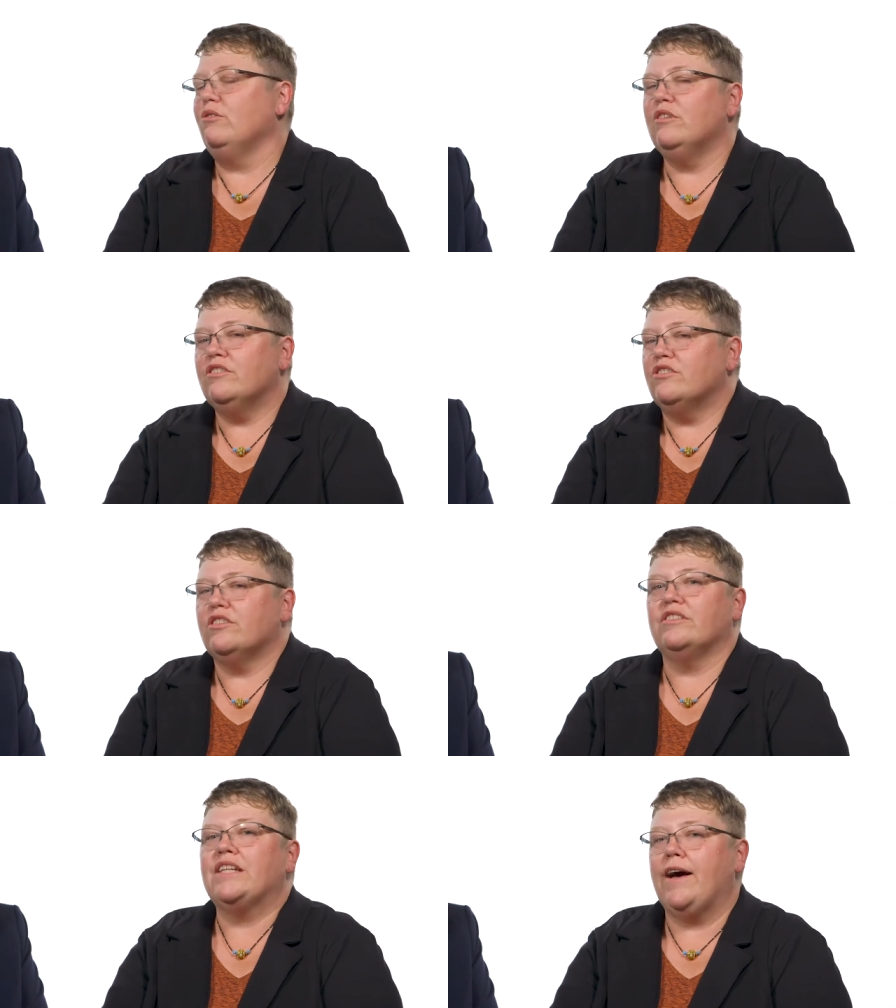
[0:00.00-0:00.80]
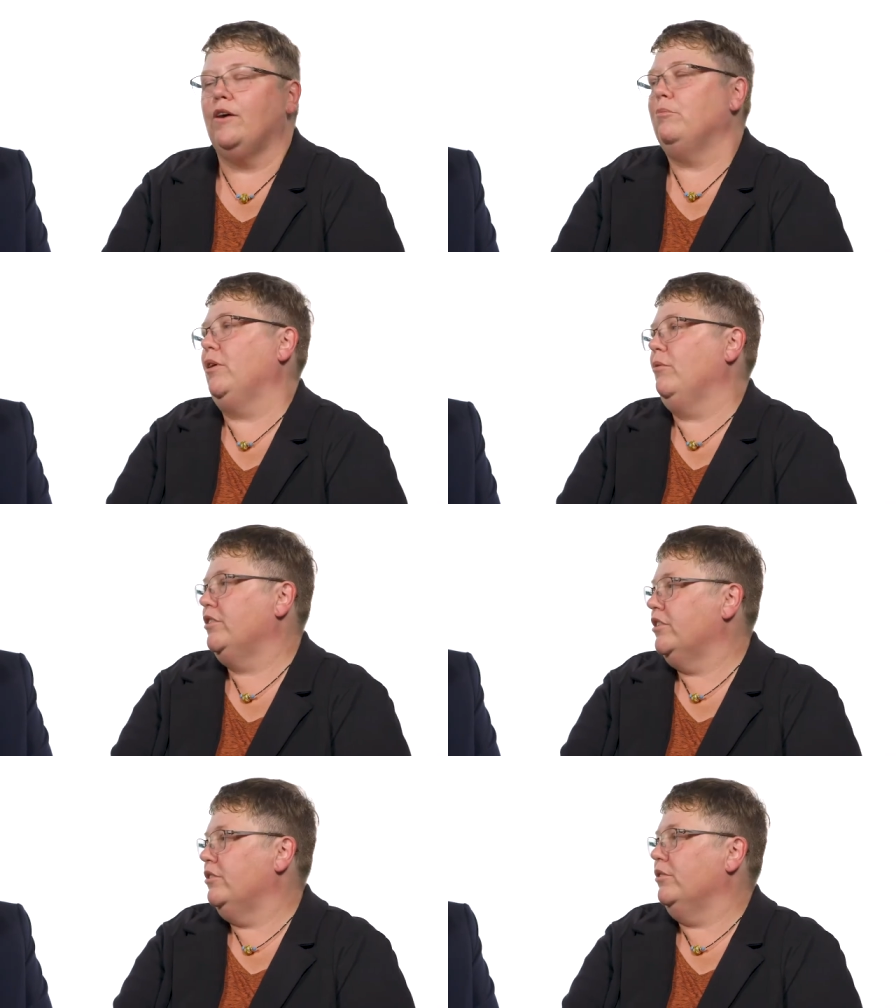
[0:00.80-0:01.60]
You didn't just tell me what
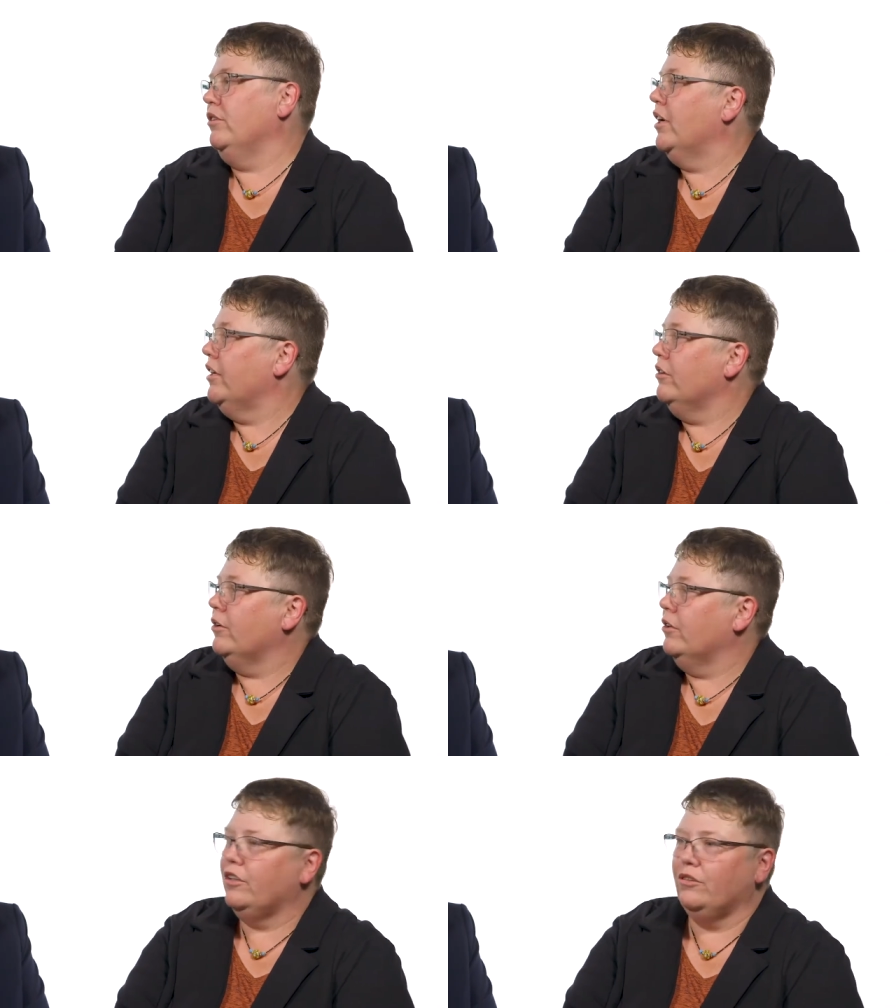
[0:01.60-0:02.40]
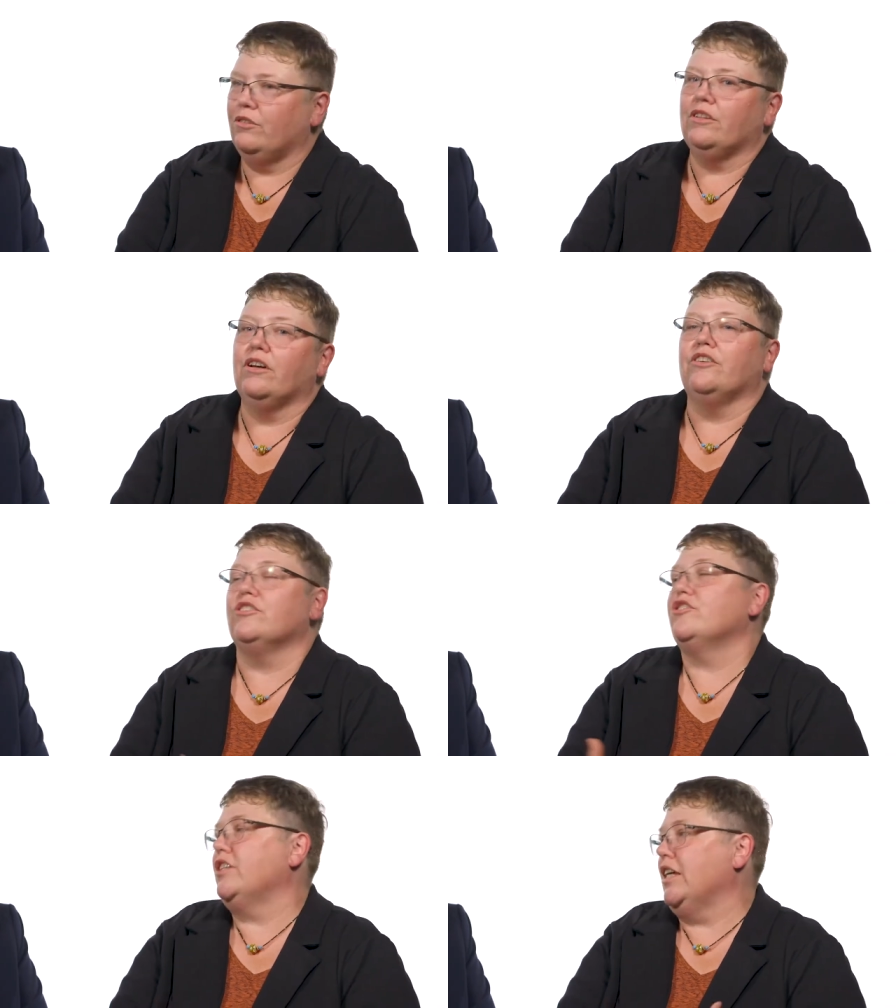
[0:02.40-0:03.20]
to do, and you didn't
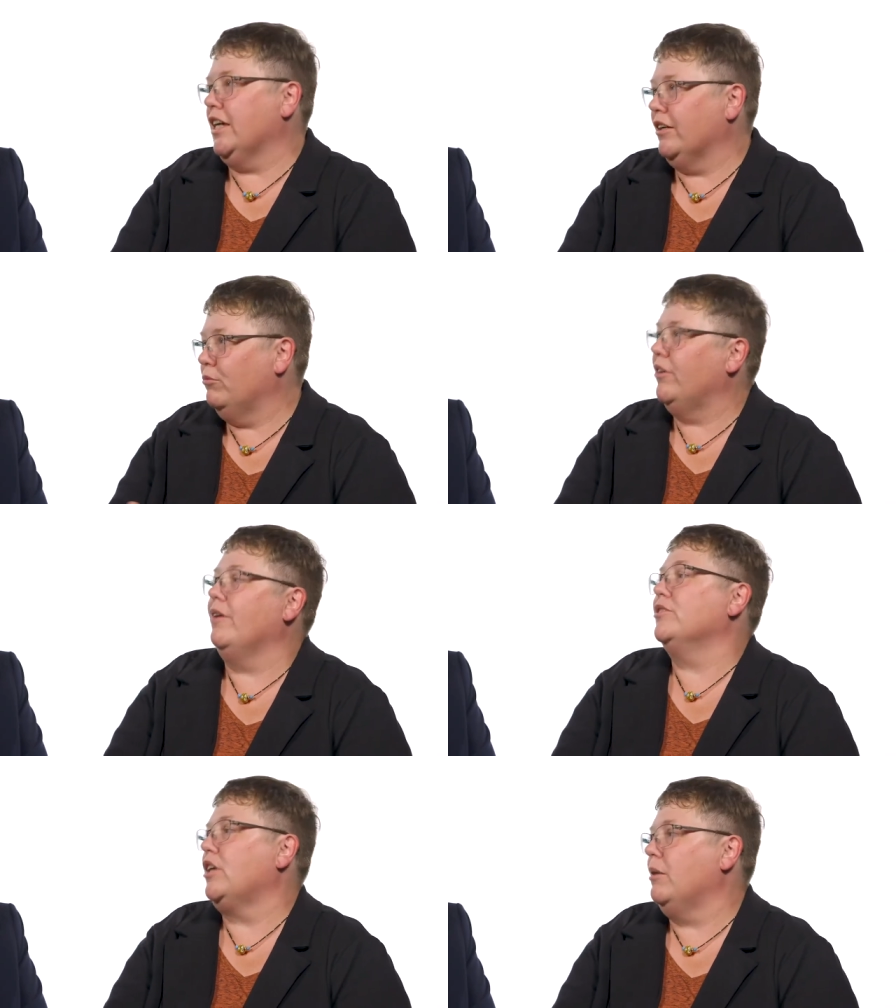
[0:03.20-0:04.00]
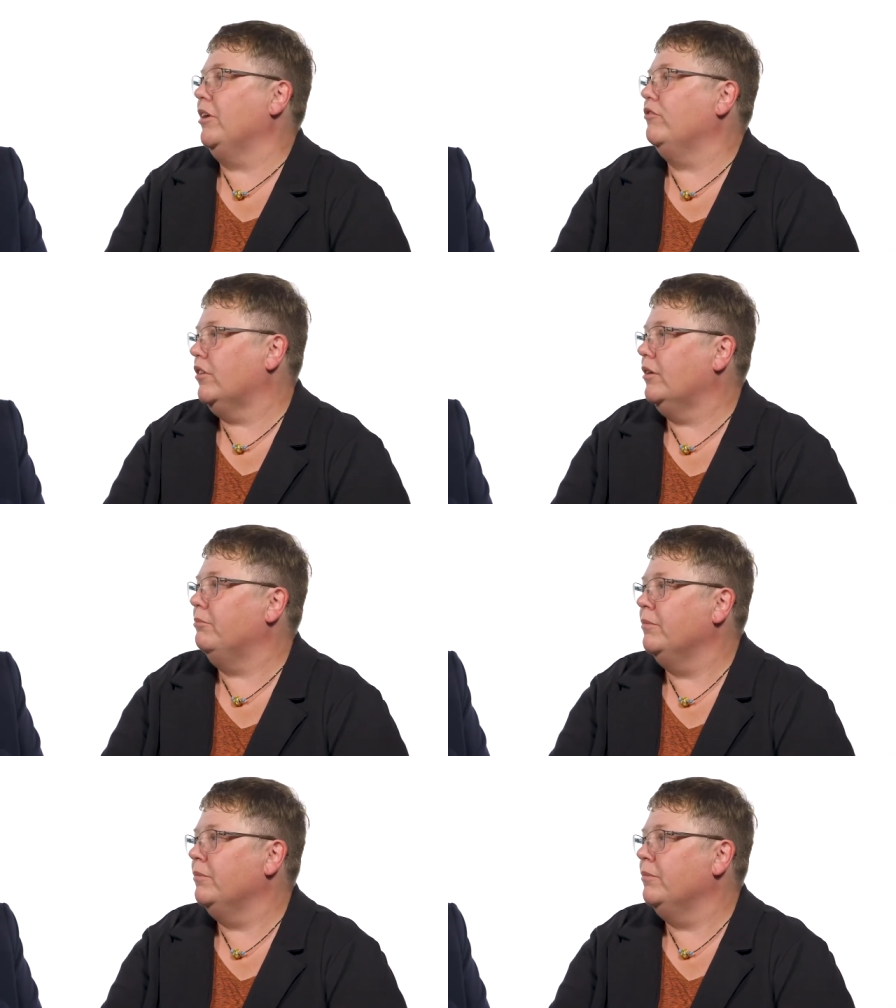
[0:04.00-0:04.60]
understand where I was coming from.